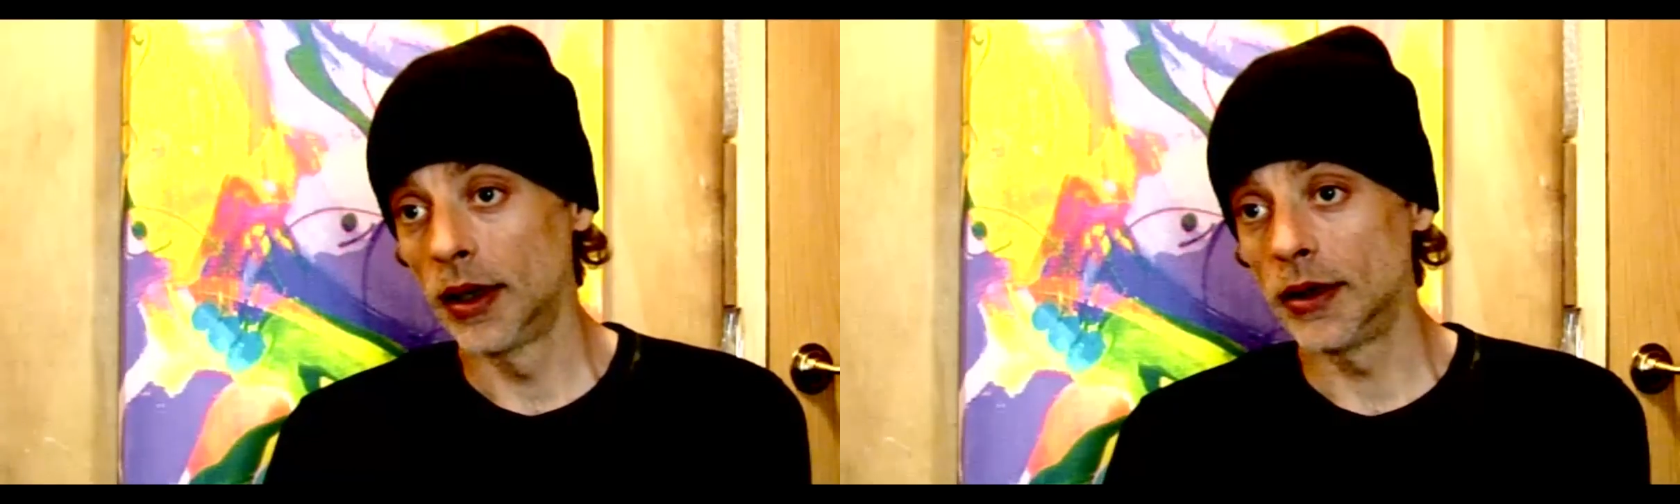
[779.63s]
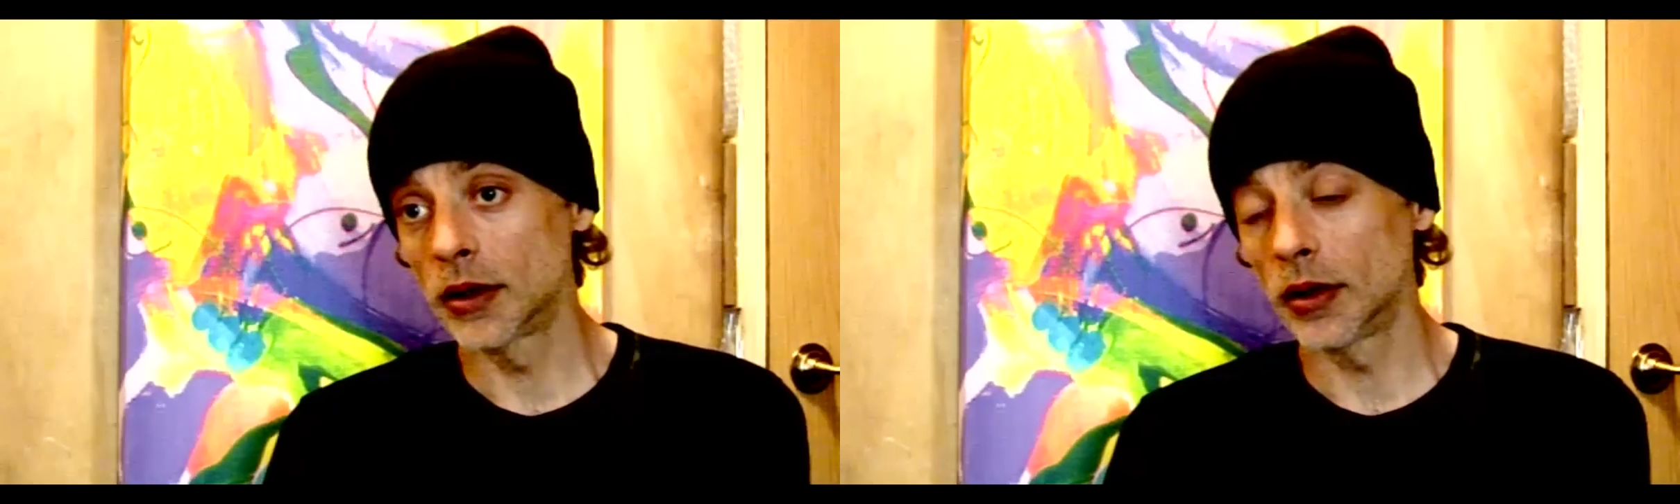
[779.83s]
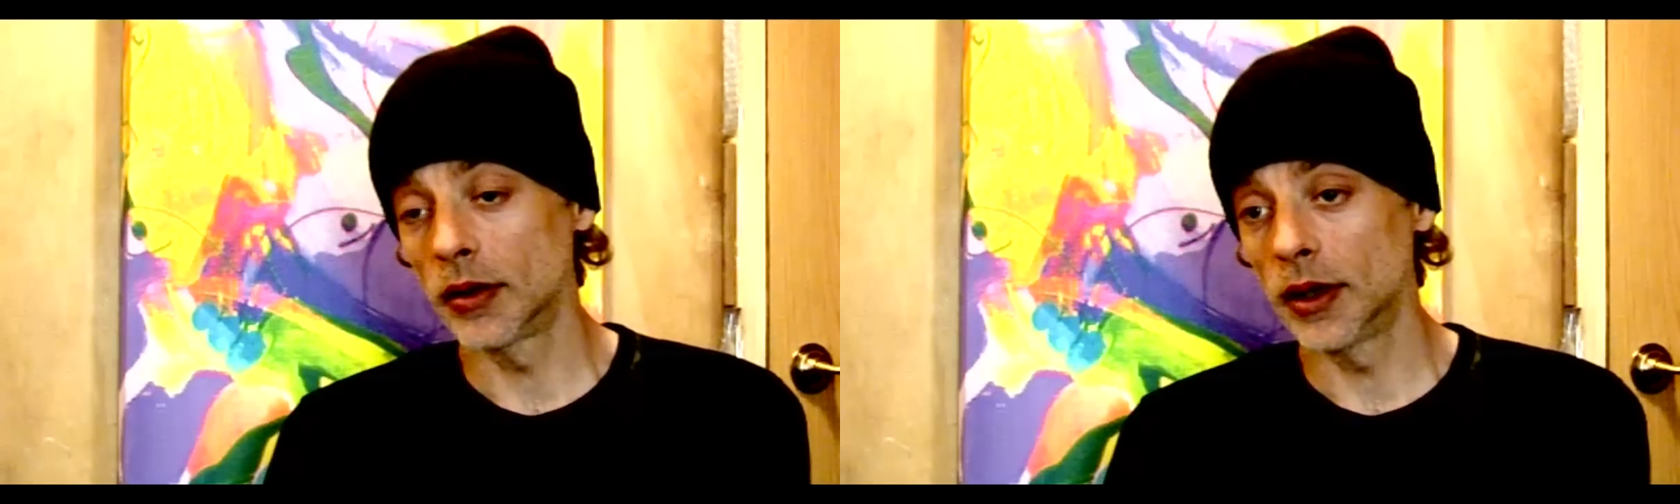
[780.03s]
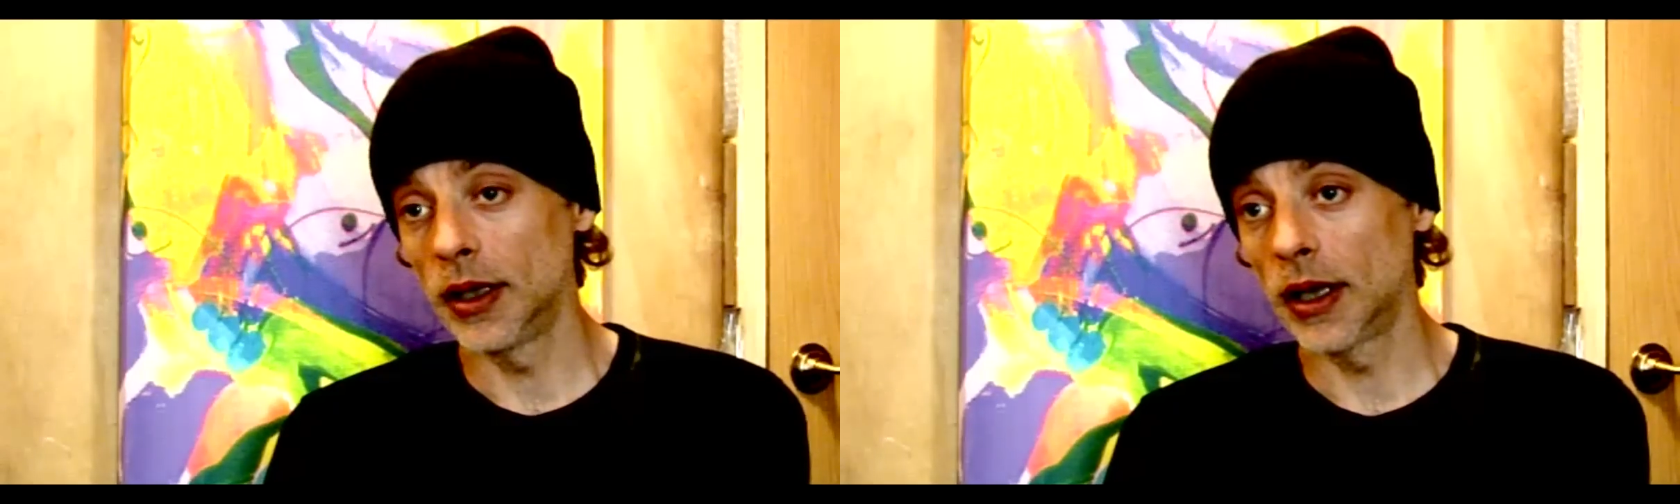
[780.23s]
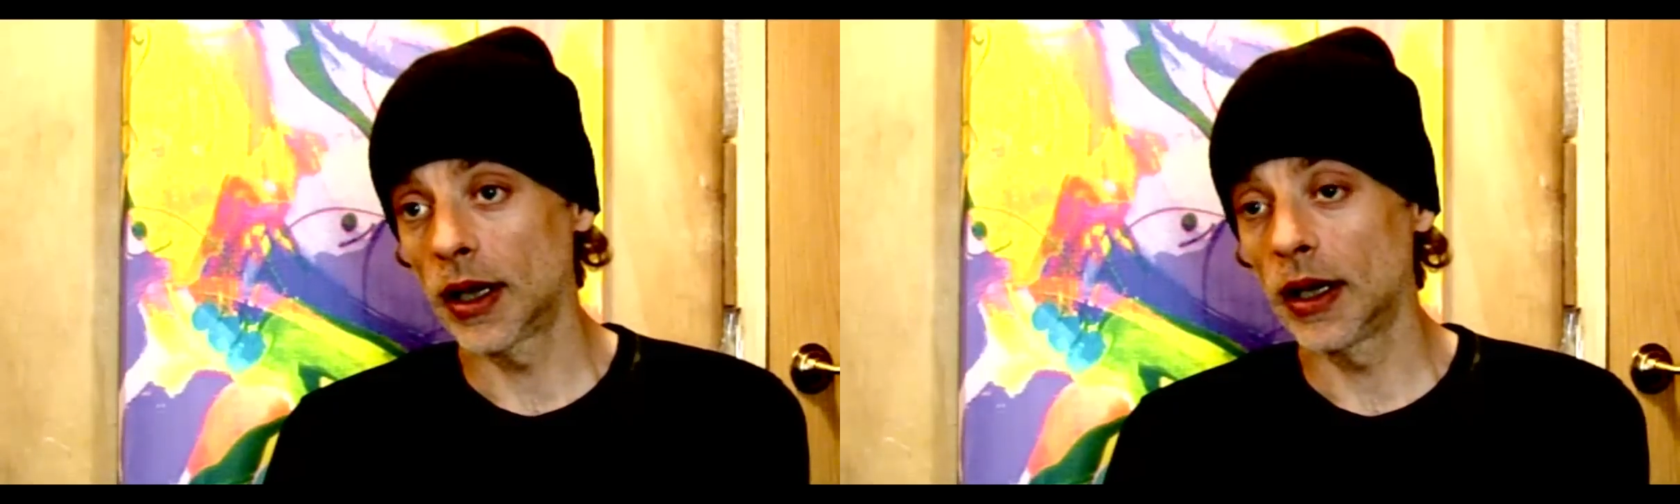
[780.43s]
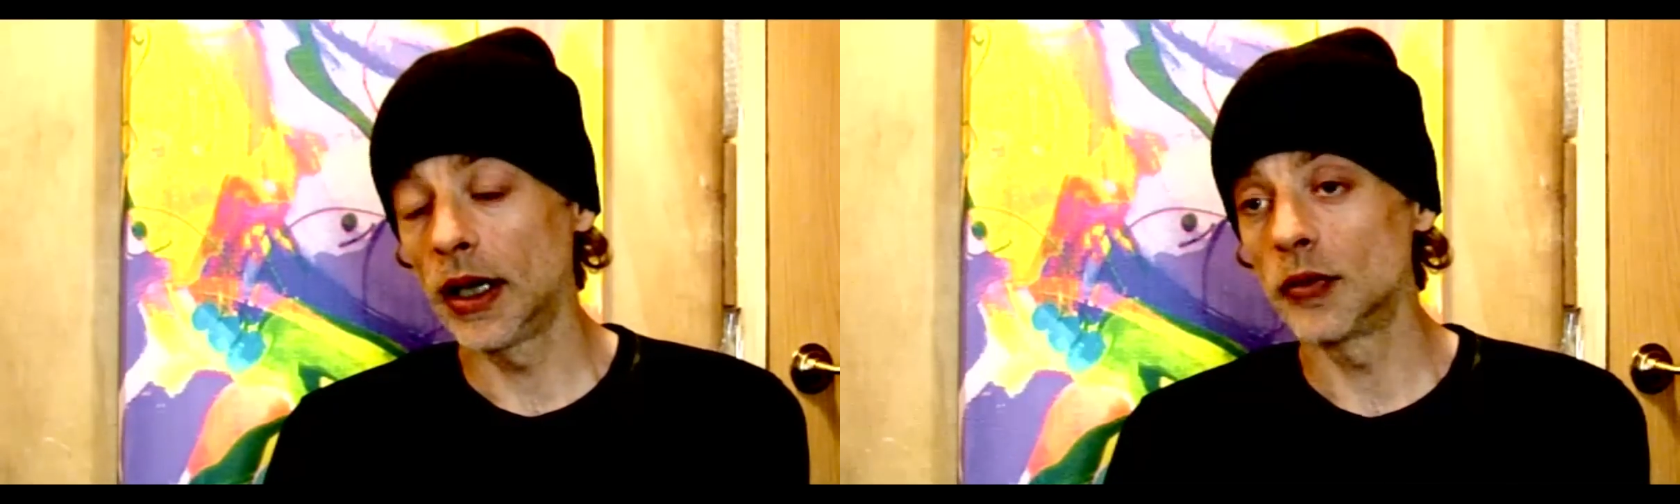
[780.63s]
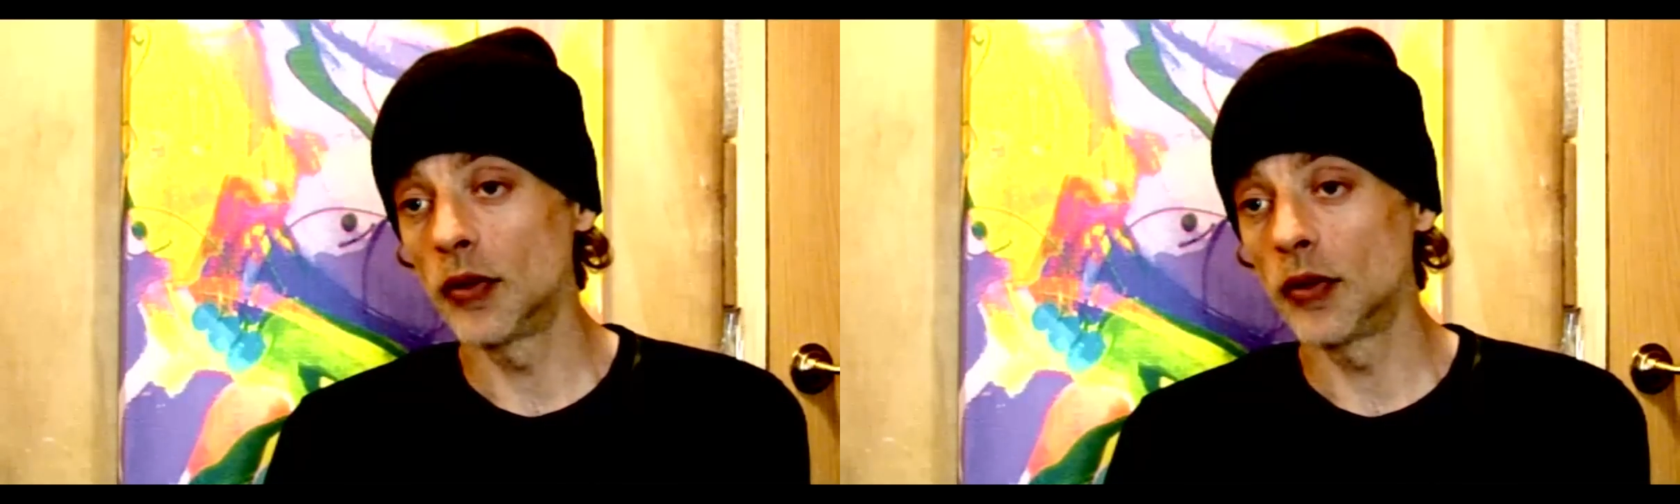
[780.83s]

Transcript: It's got the highest